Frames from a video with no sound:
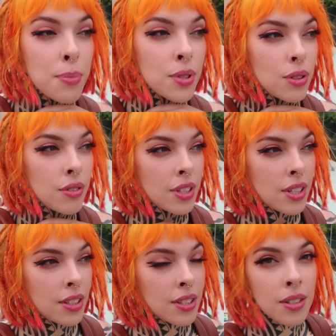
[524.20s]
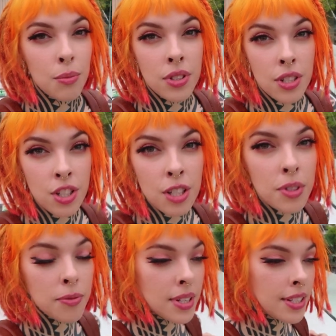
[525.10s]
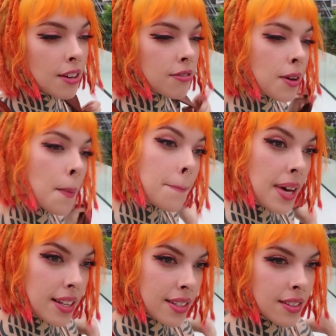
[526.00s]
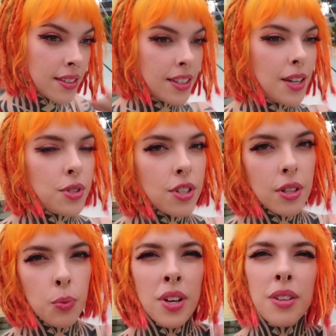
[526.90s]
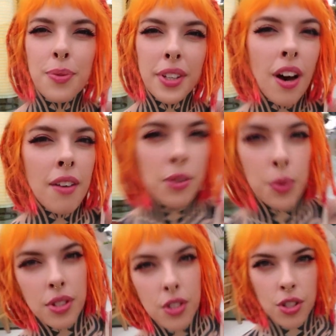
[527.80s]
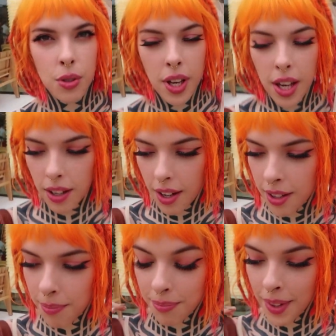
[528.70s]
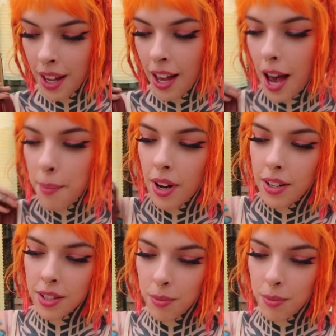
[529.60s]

absolutely ridiculous and I'm really ashamed of myself. But it was good. Well, the coffee was just okay. I'm not